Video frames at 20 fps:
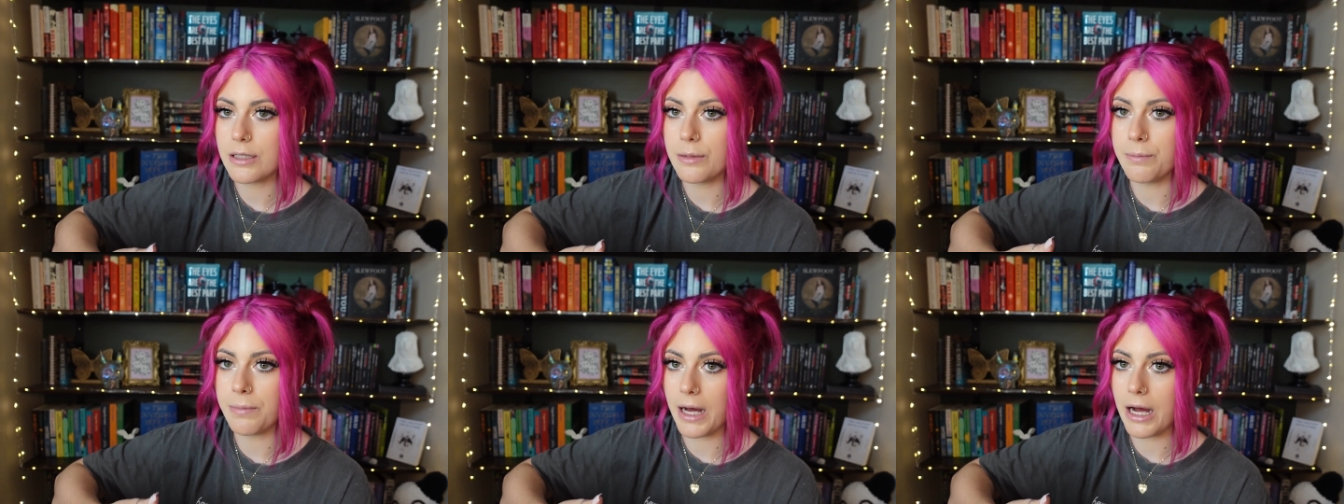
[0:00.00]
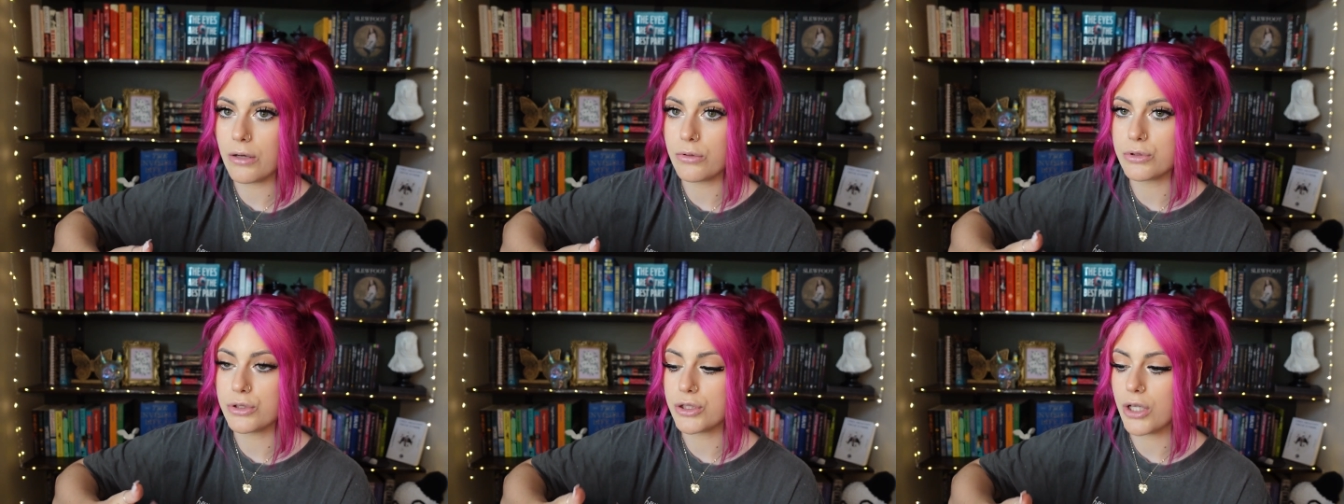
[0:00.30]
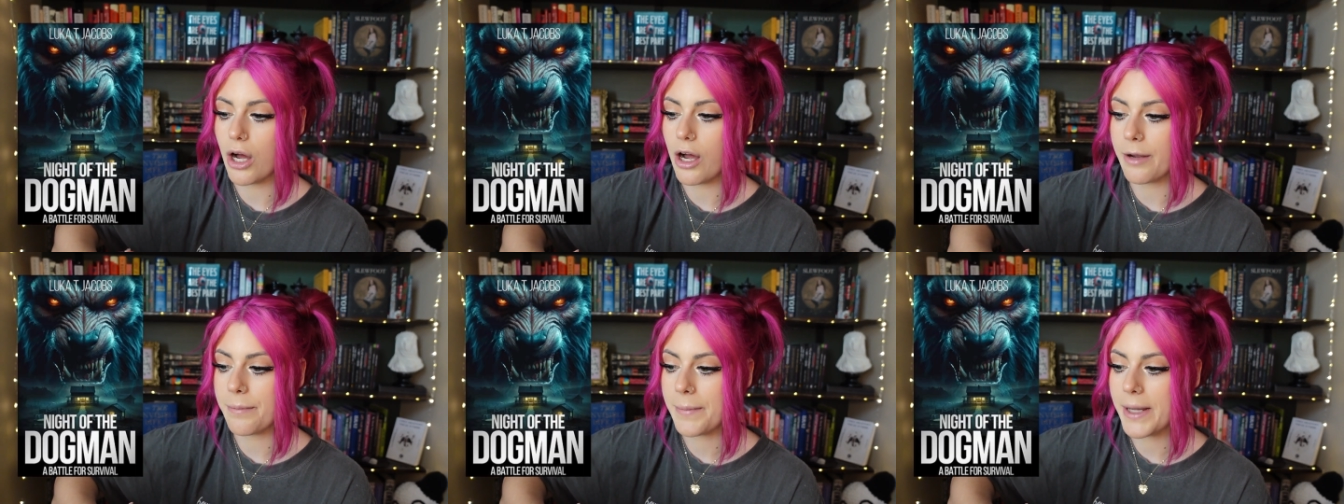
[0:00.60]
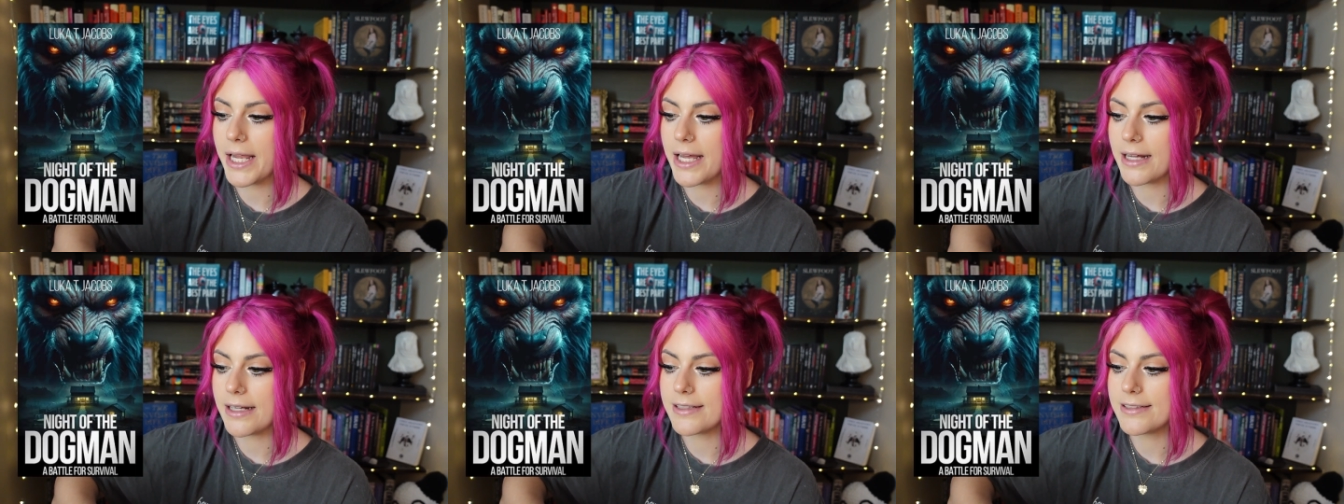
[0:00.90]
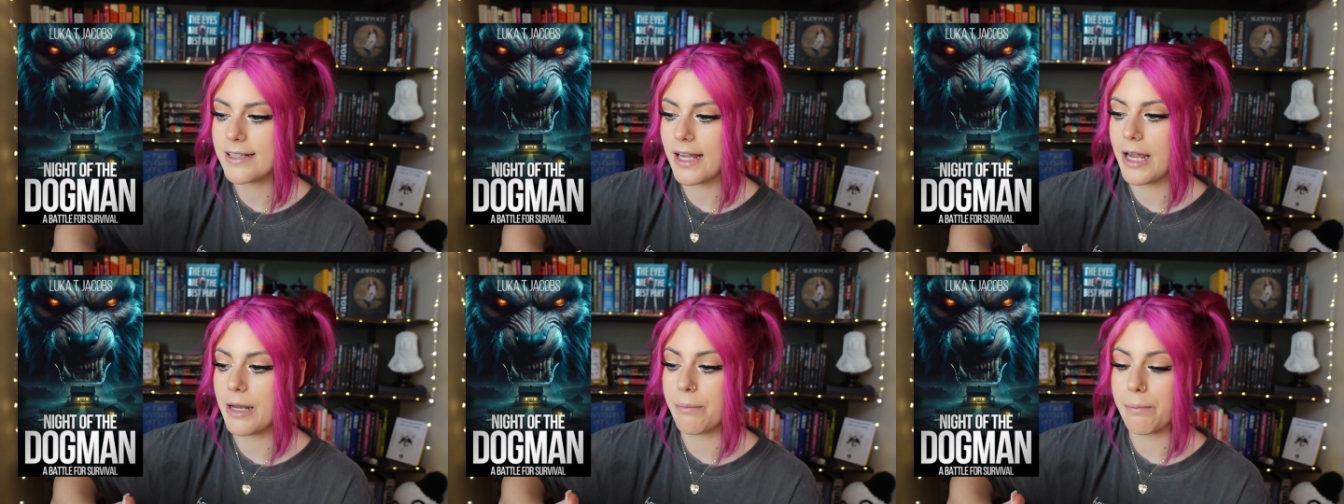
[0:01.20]
about
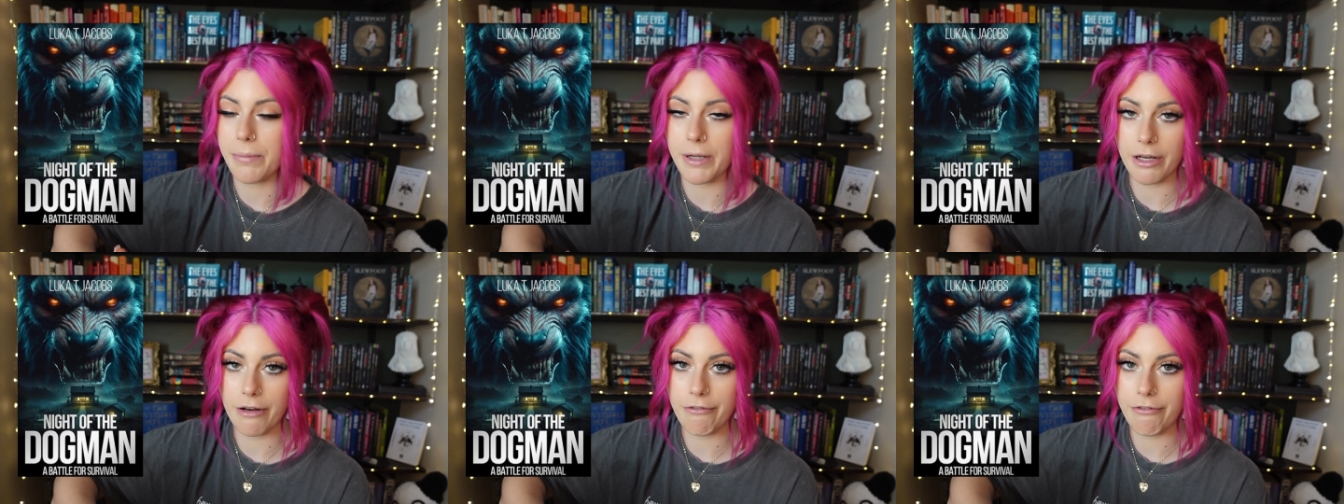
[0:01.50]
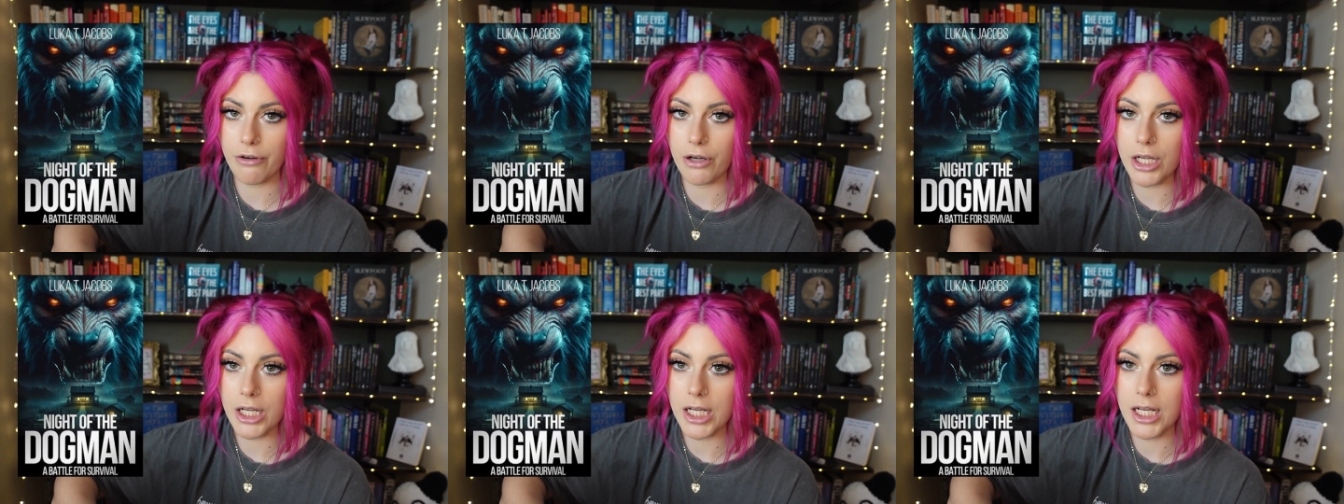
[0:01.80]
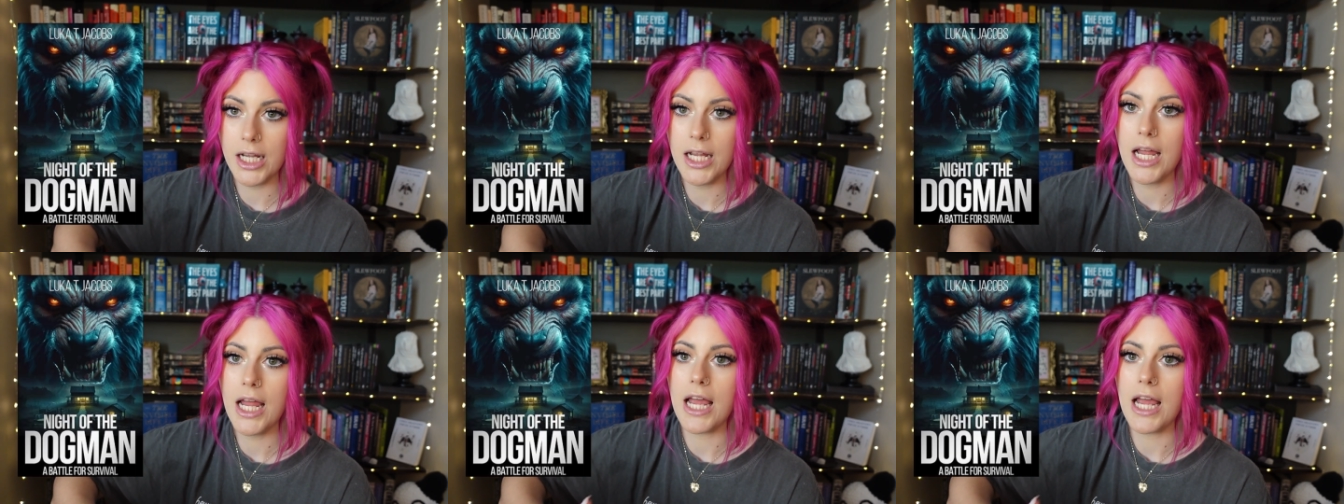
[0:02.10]
Dogman and Bigfoot,